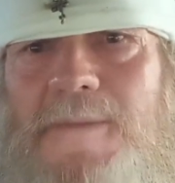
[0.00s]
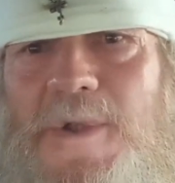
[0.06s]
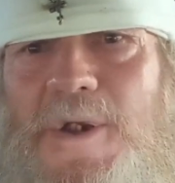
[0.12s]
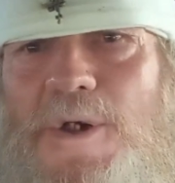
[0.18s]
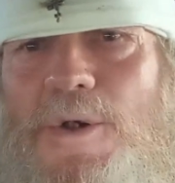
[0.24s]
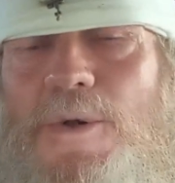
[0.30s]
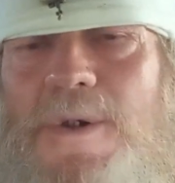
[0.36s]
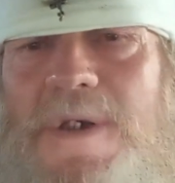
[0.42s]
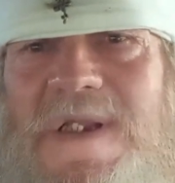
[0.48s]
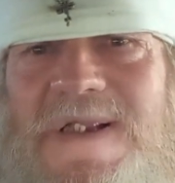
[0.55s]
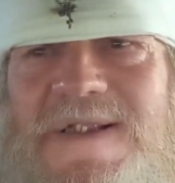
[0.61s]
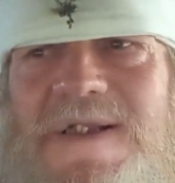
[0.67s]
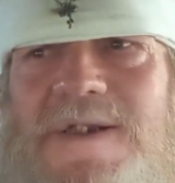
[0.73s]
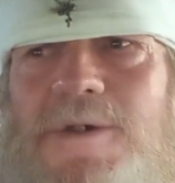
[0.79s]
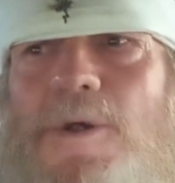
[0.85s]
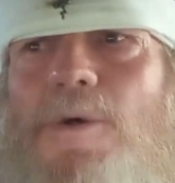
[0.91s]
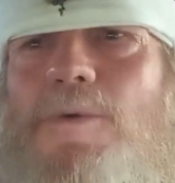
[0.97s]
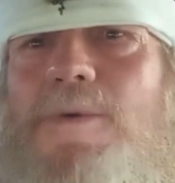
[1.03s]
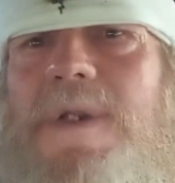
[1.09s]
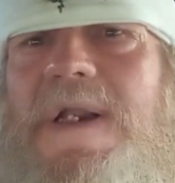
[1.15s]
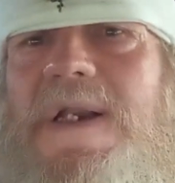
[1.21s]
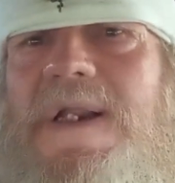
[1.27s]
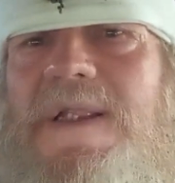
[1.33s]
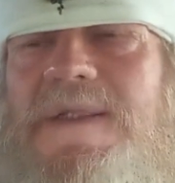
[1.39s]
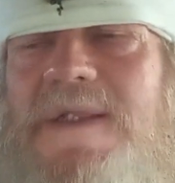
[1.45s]
you know, he didn't own
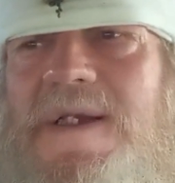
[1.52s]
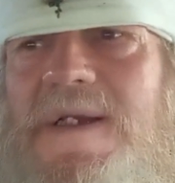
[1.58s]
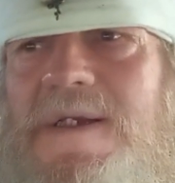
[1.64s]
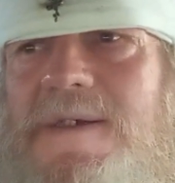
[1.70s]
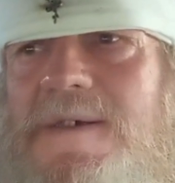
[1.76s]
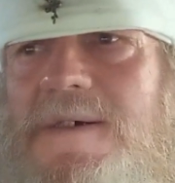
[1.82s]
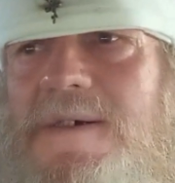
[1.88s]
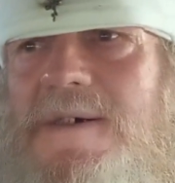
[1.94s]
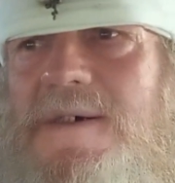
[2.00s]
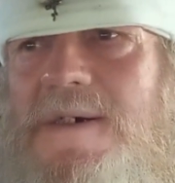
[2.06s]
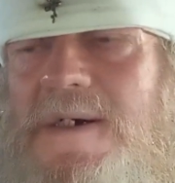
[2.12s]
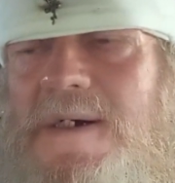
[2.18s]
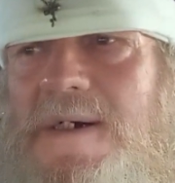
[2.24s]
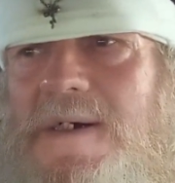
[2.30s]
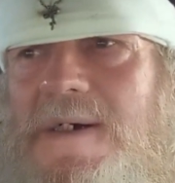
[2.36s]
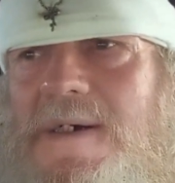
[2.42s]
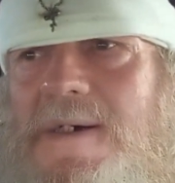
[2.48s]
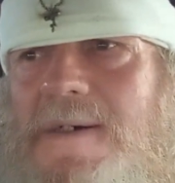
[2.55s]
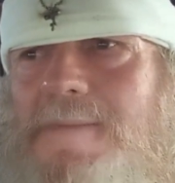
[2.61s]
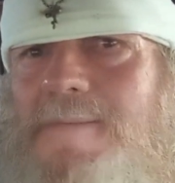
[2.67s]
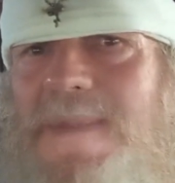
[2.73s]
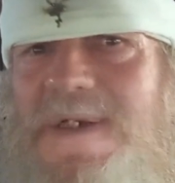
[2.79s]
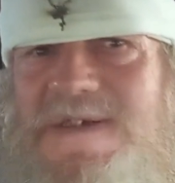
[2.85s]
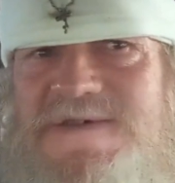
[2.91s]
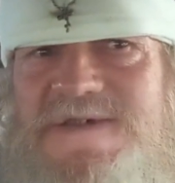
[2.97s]
anything,
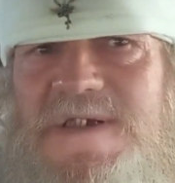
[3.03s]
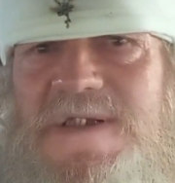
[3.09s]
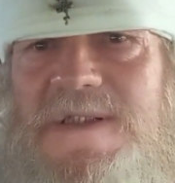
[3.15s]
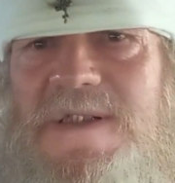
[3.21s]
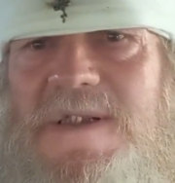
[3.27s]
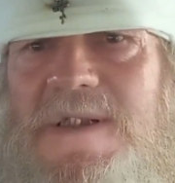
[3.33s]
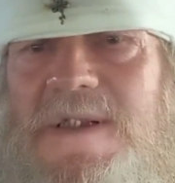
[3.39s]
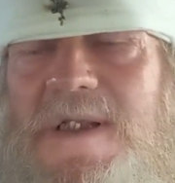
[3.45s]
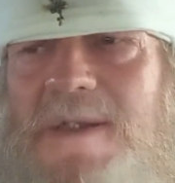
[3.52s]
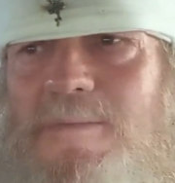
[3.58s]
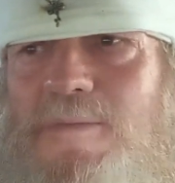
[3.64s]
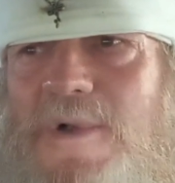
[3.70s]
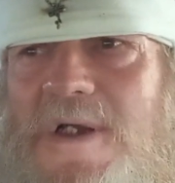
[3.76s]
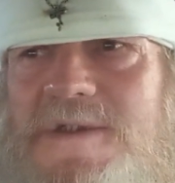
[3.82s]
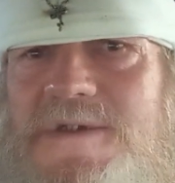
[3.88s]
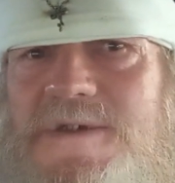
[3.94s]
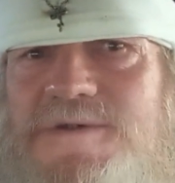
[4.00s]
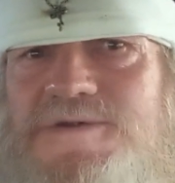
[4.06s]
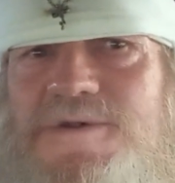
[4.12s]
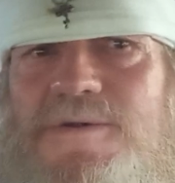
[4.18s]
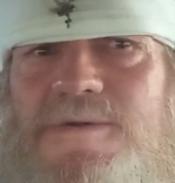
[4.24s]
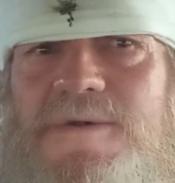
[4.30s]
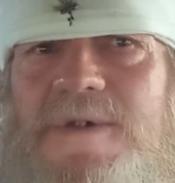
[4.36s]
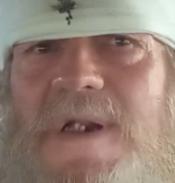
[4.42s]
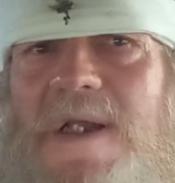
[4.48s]
basically. He brought the
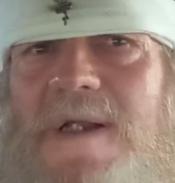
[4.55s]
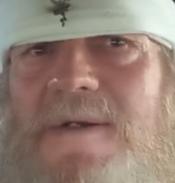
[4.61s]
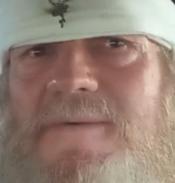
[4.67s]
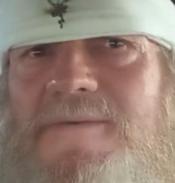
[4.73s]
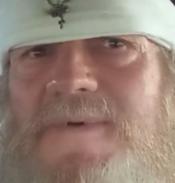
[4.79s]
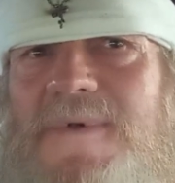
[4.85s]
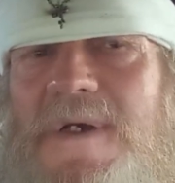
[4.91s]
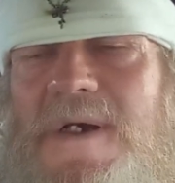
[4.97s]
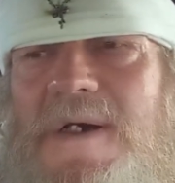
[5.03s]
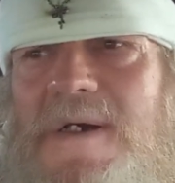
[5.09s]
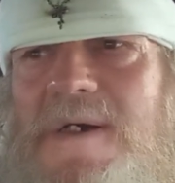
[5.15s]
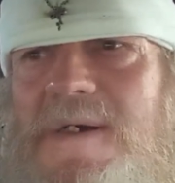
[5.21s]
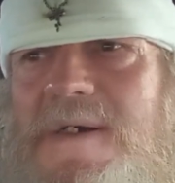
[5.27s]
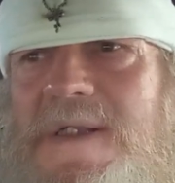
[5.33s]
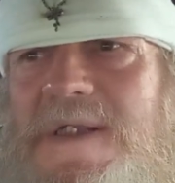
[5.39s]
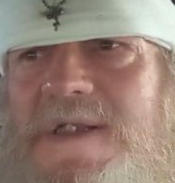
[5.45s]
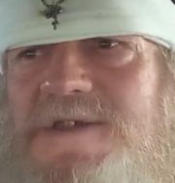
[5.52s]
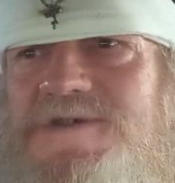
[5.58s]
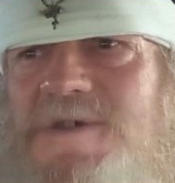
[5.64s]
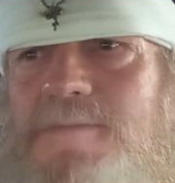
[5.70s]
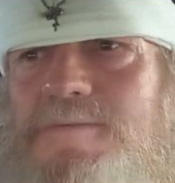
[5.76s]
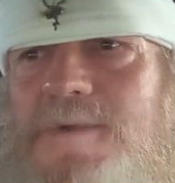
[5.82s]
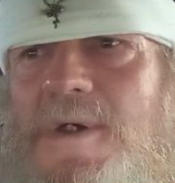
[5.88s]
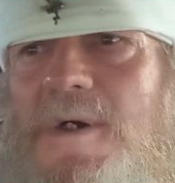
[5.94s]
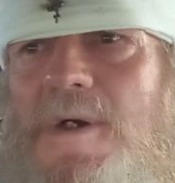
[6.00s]
children out of
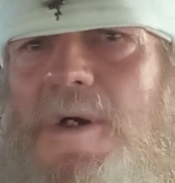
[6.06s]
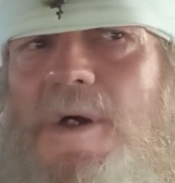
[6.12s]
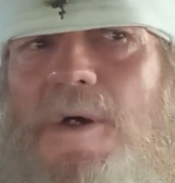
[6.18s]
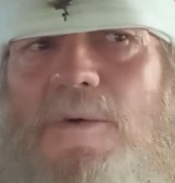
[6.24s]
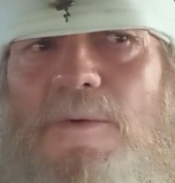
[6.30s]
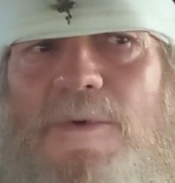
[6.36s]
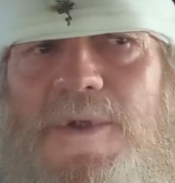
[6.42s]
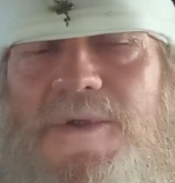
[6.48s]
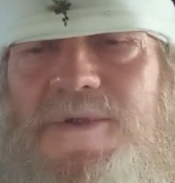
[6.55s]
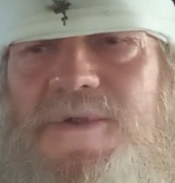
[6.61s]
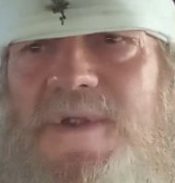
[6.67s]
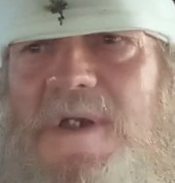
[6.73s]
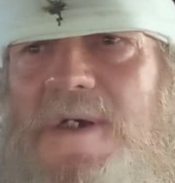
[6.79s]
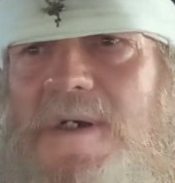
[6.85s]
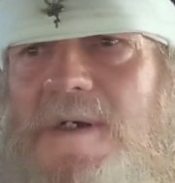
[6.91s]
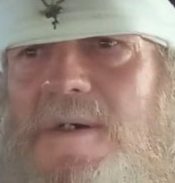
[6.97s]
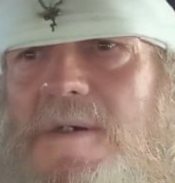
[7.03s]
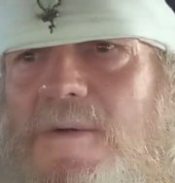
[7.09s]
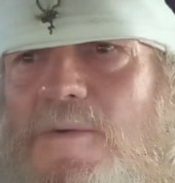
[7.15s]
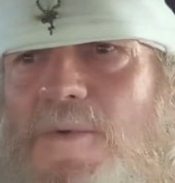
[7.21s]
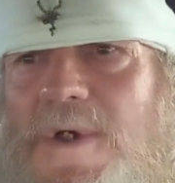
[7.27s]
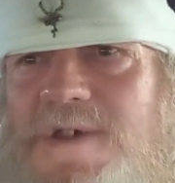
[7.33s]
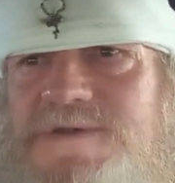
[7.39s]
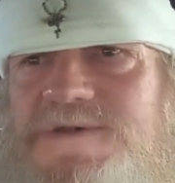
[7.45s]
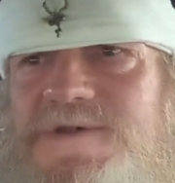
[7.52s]
Egypt with
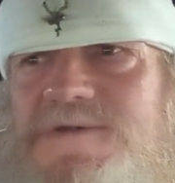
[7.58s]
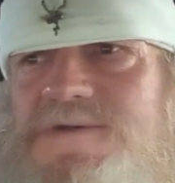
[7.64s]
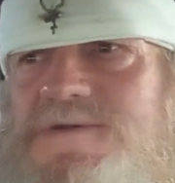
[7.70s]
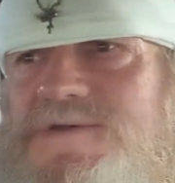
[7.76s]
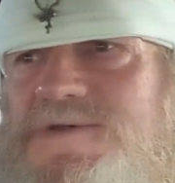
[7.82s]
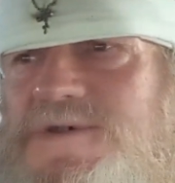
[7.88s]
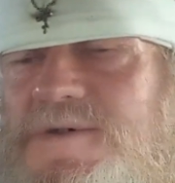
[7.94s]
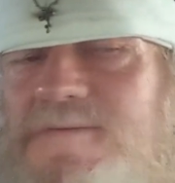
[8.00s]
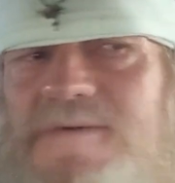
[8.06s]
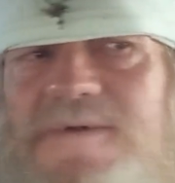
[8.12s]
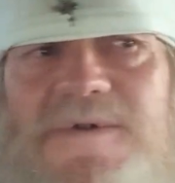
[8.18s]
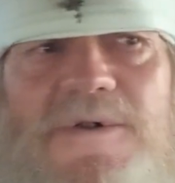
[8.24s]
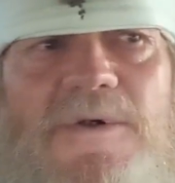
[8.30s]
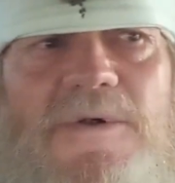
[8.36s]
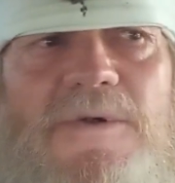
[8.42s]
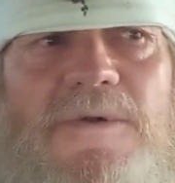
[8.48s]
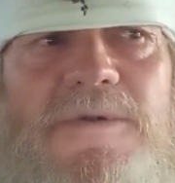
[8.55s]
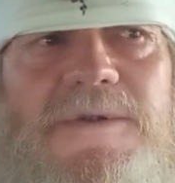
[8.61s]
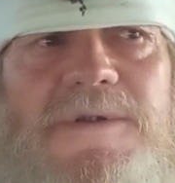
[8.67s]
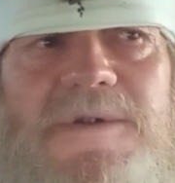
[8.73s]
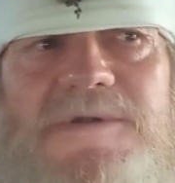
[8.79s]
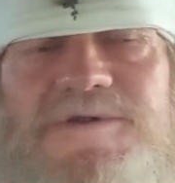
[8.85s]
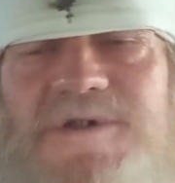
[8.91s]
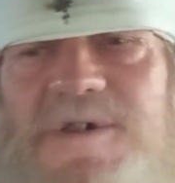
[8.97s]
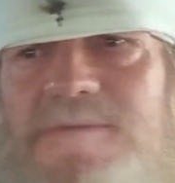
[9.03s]
wages and silver and gold
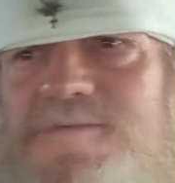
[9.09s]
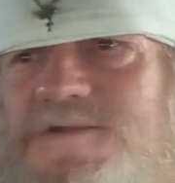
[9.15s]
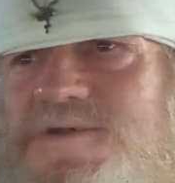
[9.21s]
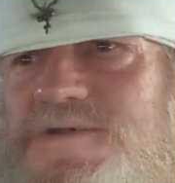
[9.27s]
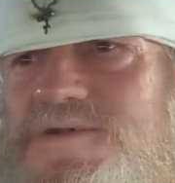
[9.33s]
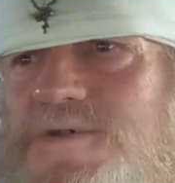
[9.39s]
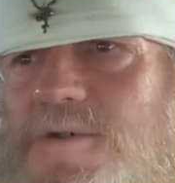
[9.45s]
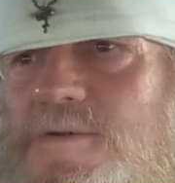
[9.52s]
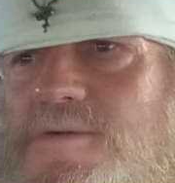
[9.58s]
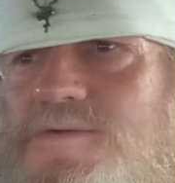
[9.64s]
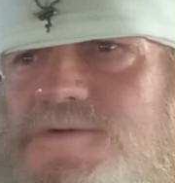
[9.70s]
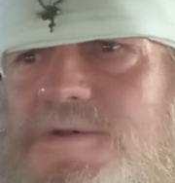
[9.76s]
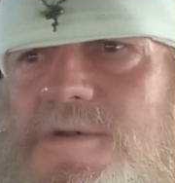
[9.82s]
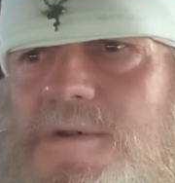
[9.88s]
and gems and stones